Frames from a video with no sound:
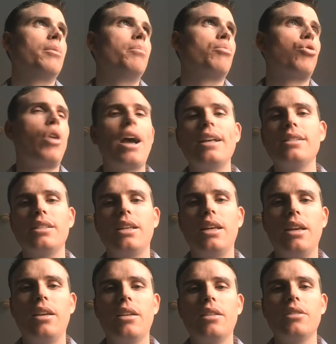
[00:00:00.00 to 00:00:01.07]

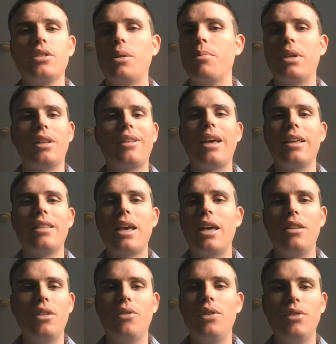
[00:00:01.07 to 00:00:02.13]
pricing something like
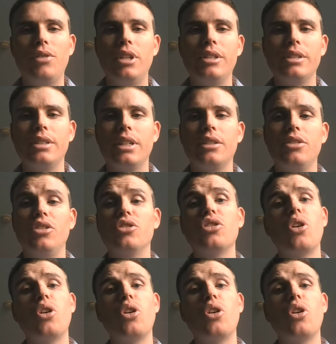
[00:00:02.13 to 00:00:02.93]
that in the 50s and 60s.